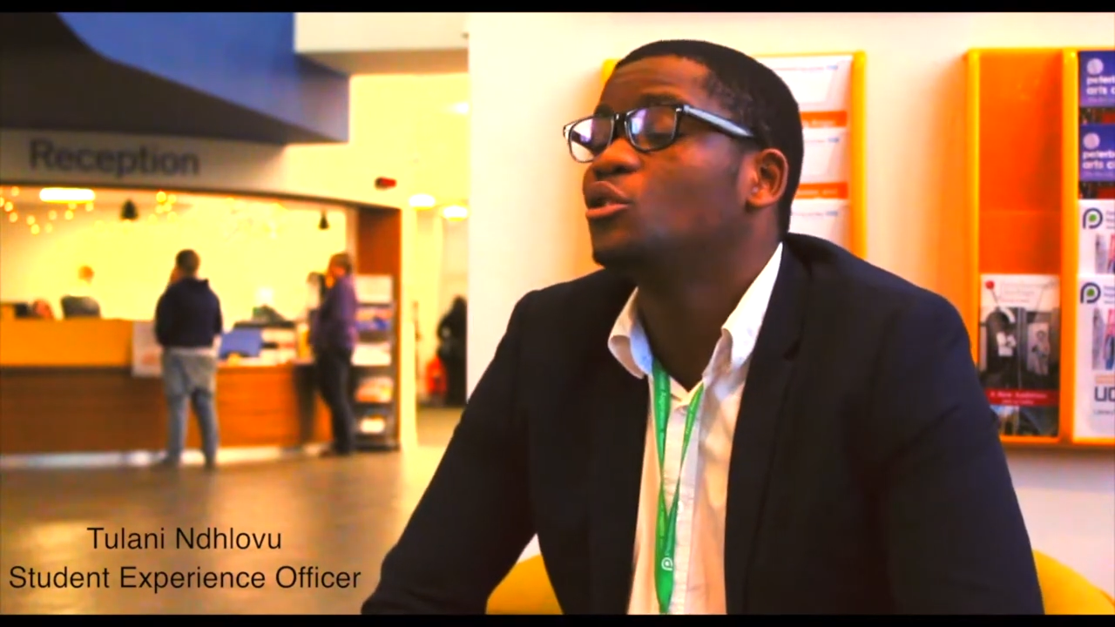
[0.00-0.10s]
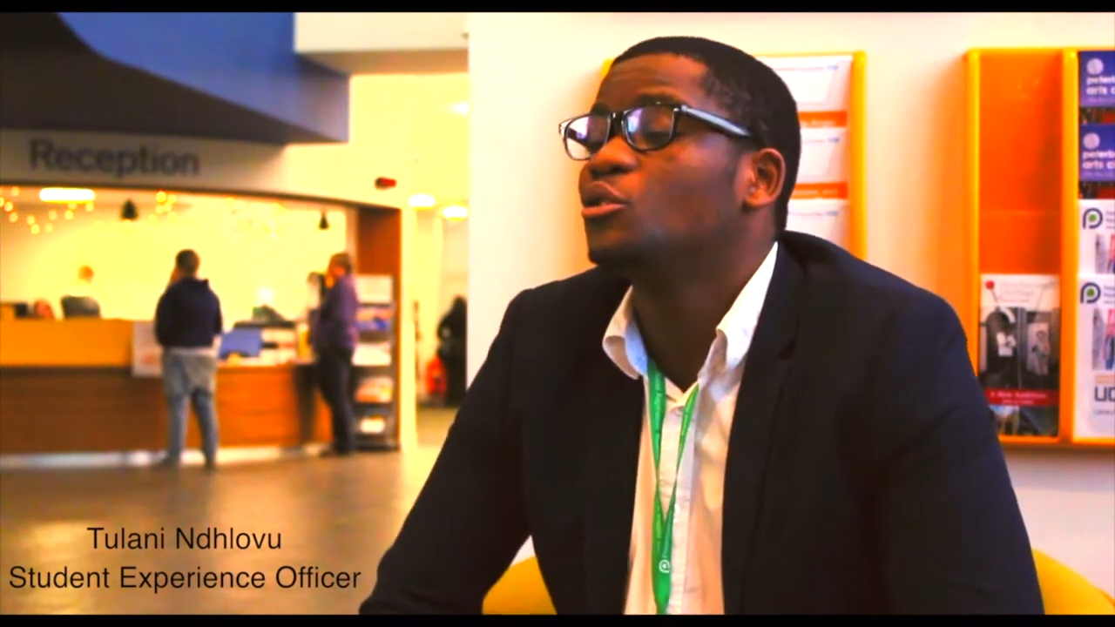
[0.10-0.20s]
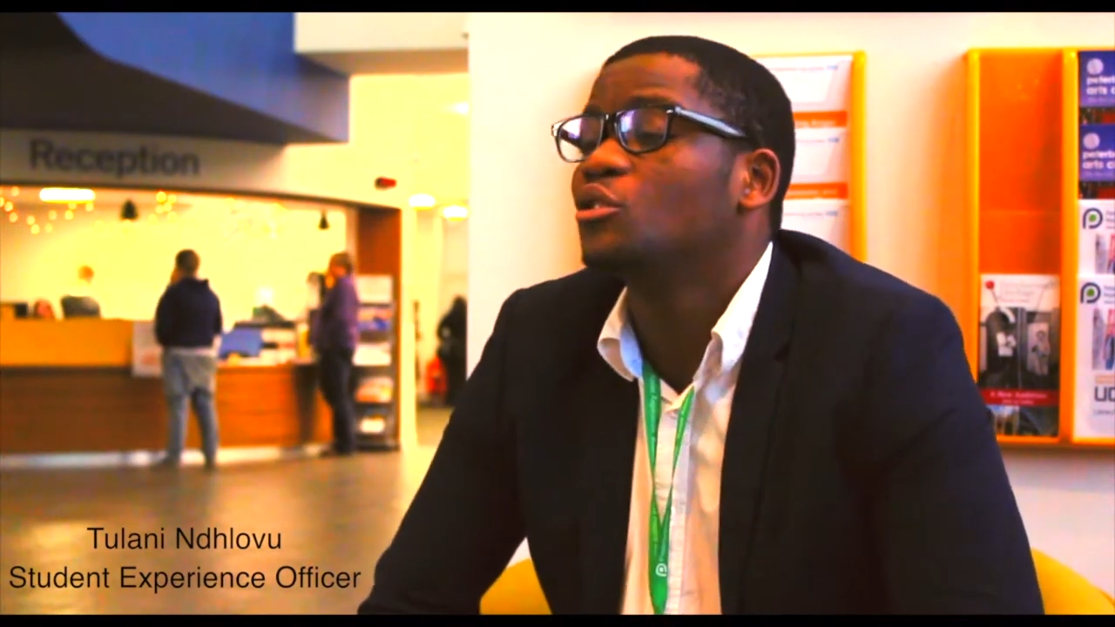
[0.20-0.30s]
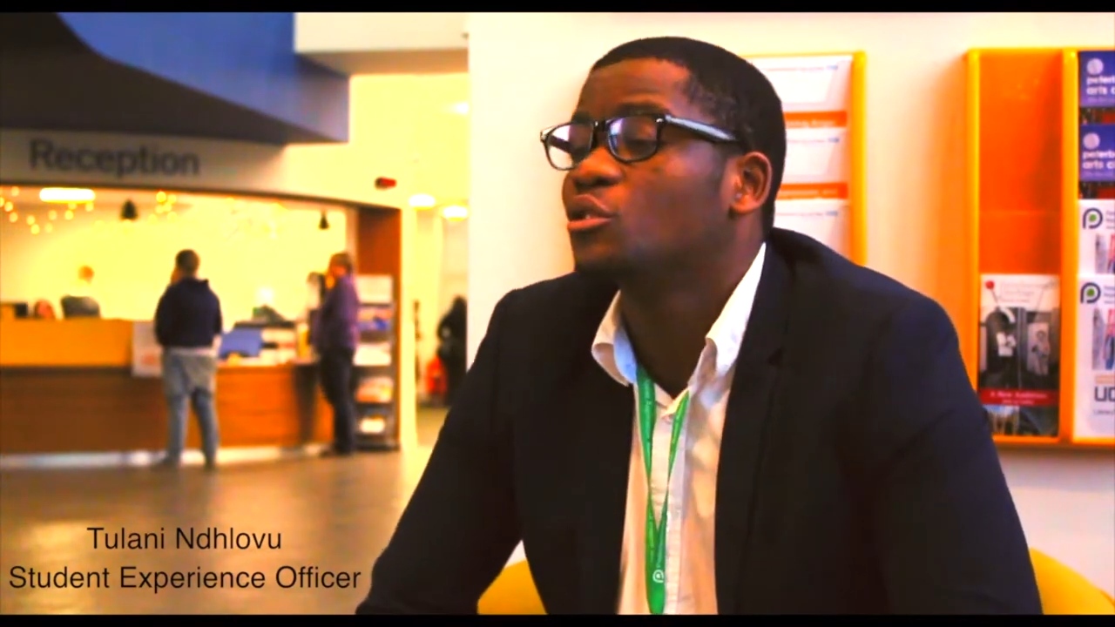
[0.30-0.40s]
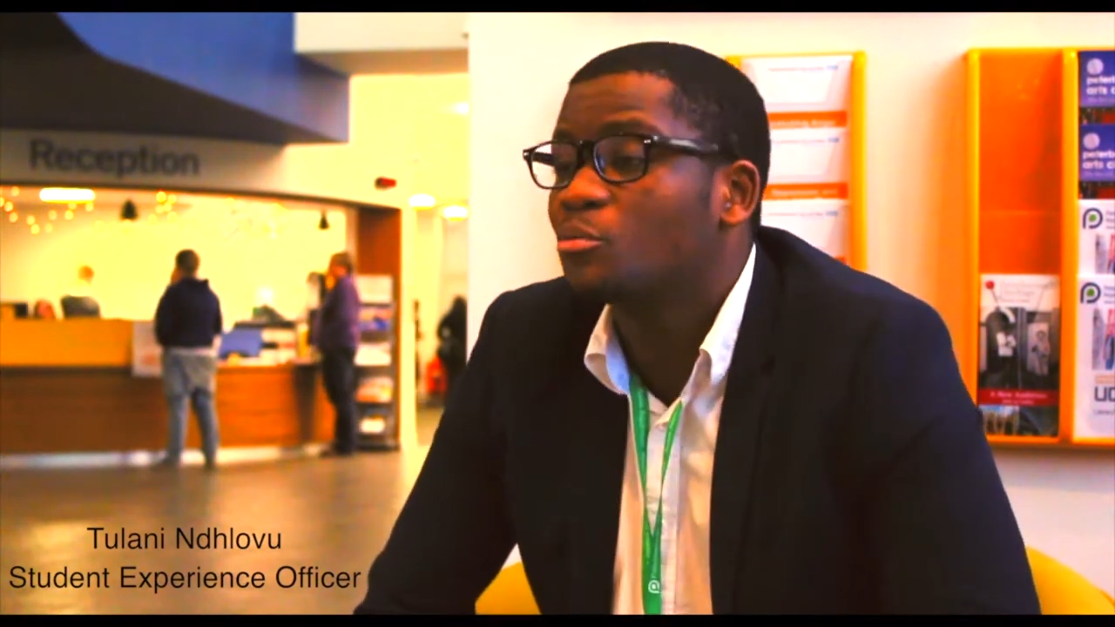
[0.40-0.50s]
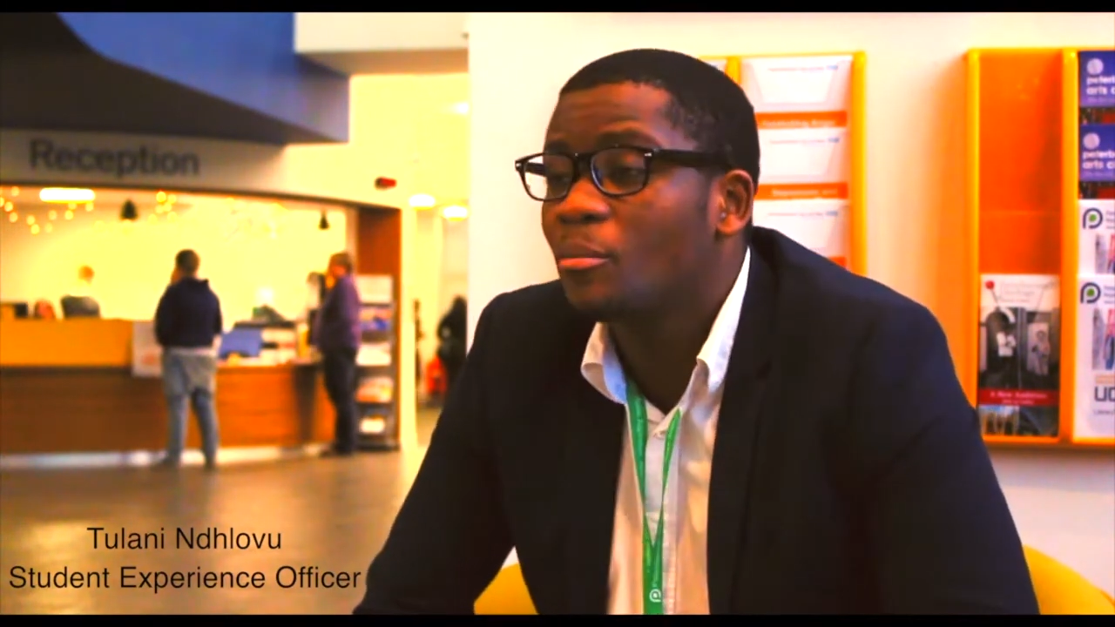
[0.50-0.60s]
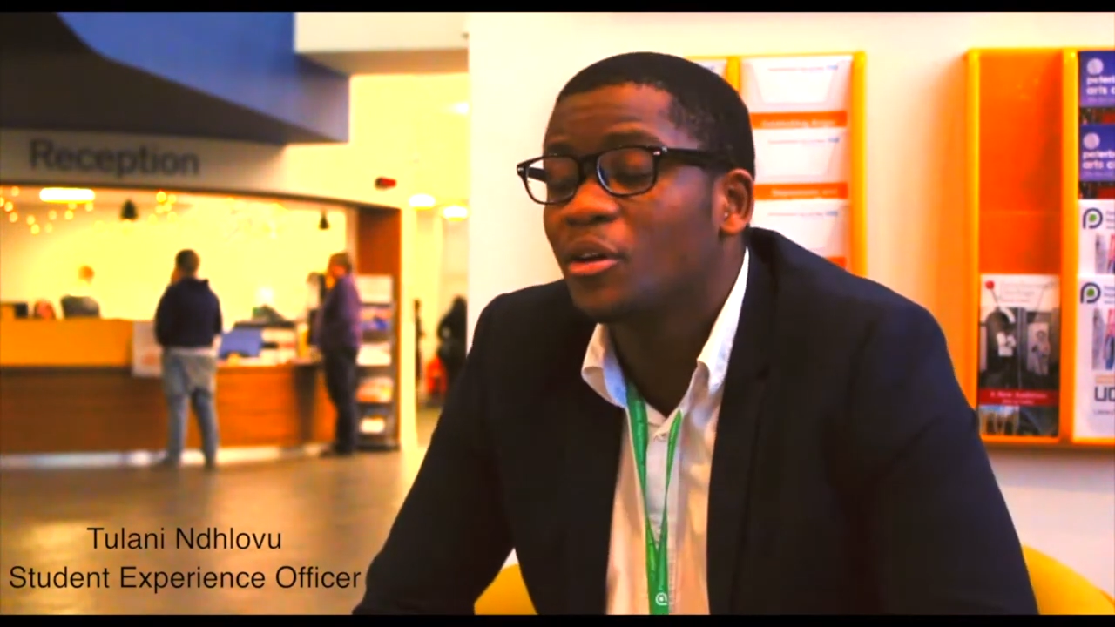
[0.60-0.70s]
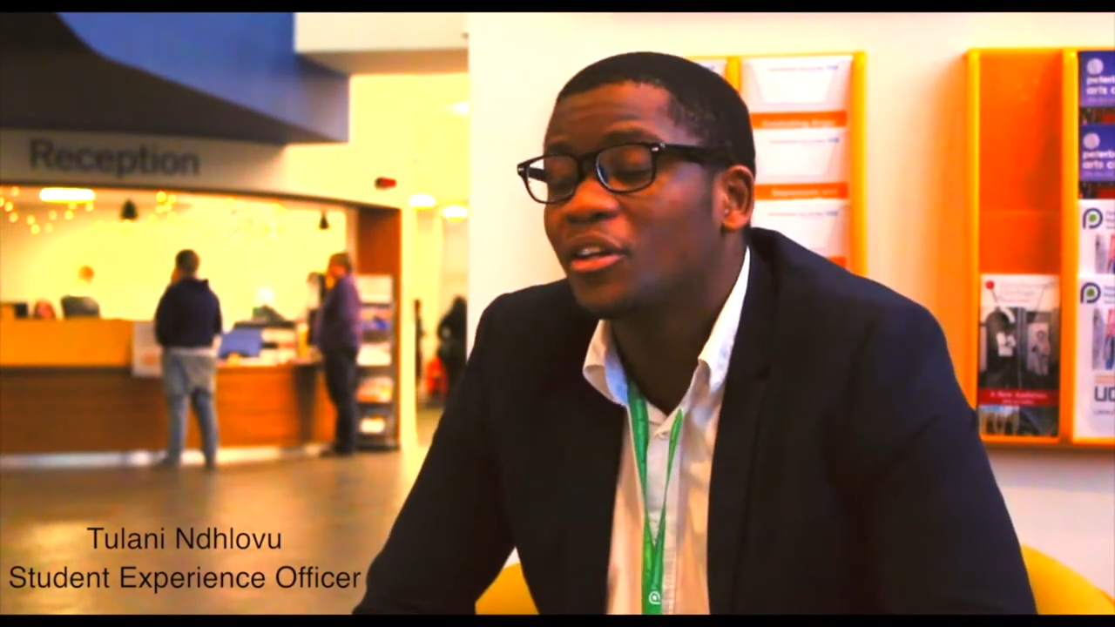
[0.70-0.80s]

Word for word: students probably